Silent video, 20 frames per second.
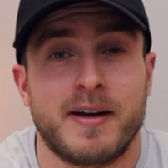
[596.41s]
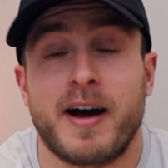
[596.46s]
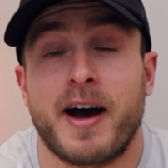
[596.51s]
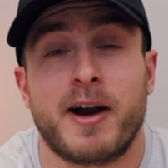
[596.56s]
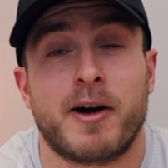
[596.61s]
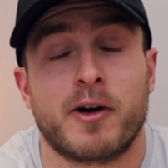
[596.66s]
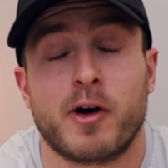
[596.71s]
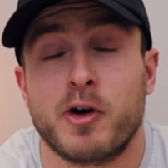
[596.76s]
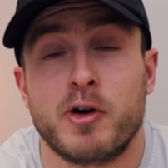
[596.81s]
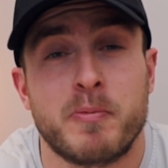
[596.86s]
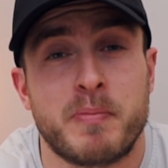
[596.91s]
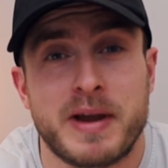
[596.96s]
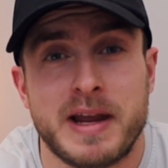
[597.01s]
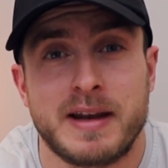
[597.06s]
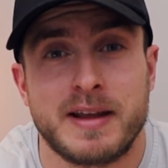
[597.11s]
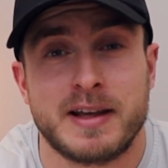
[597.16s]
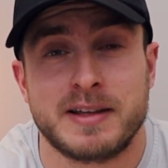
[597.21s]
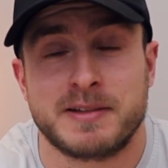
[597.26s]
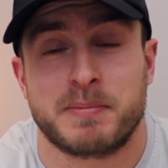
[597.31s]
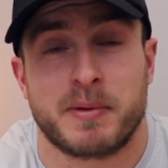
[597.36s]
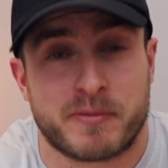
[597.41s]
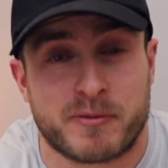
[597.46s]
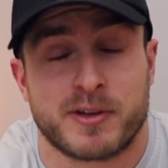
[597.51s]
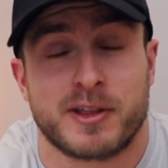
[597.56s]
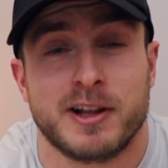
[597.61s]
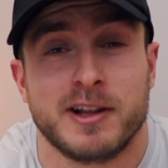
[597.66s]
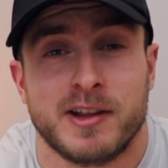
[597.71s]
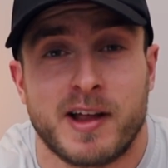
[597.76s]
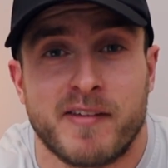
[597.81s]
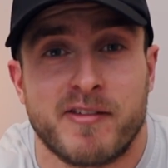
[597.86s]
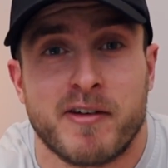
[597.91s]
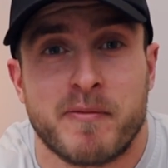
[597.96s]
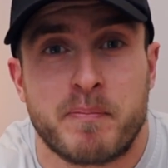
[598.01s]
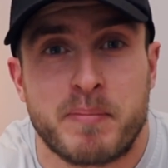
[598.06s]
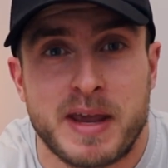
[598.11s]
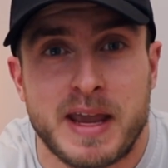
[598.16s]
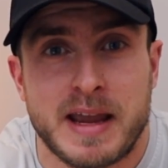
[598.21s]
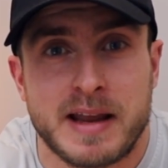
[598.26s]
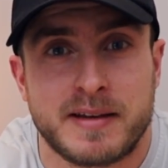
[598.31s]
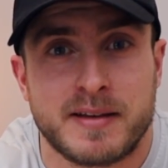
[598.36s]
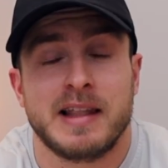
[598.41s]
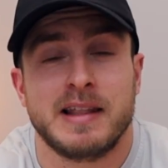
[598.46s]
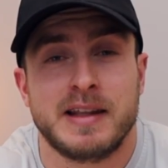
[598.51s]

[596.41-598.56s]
I don't know who Pete is, but for the love of Pete,